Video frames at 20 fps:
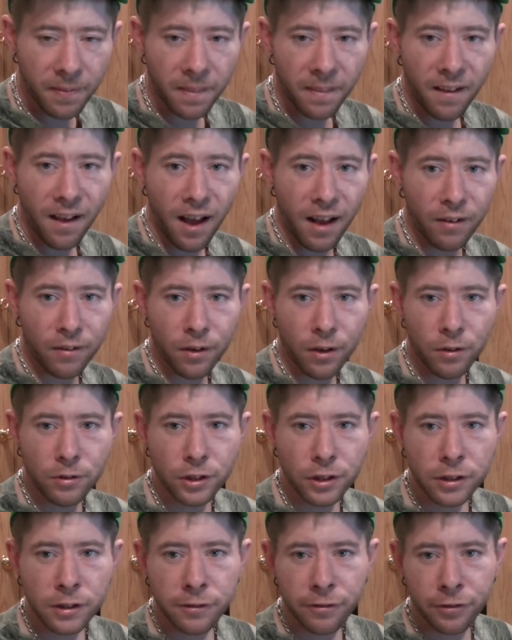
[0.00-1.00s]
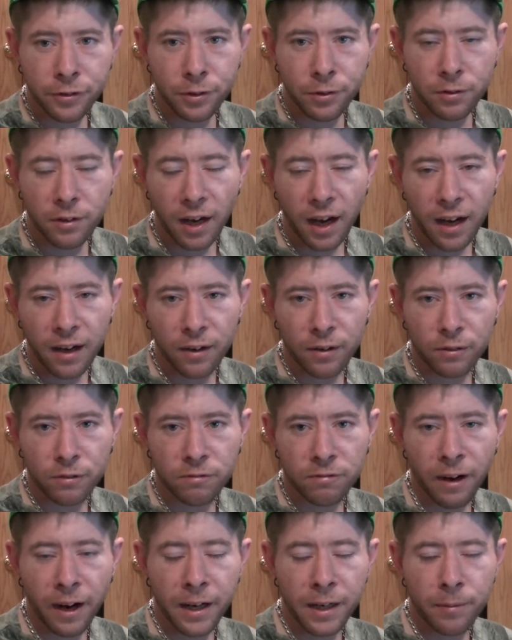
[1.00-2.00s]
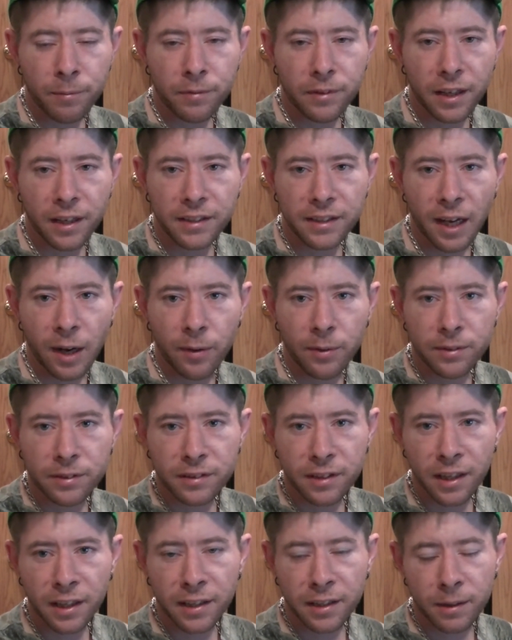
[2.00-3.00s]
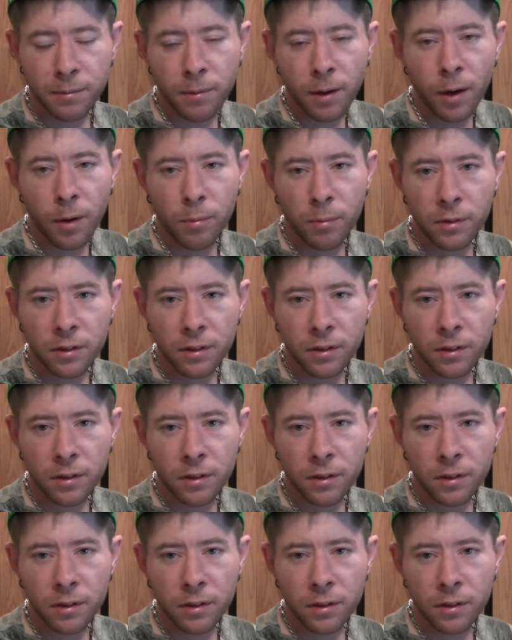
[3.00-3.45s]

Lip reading: I don't know, just a few kind of random things I was thinking about.